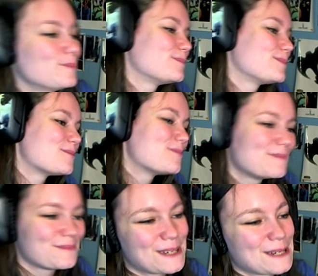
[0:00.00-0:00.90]
Enough catching
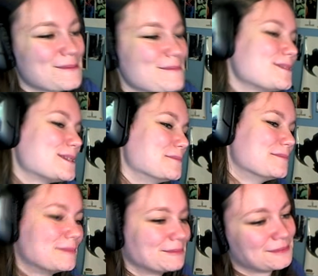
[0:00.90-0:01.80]
up.
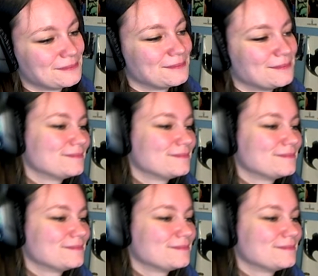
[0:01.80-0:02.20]
Oh,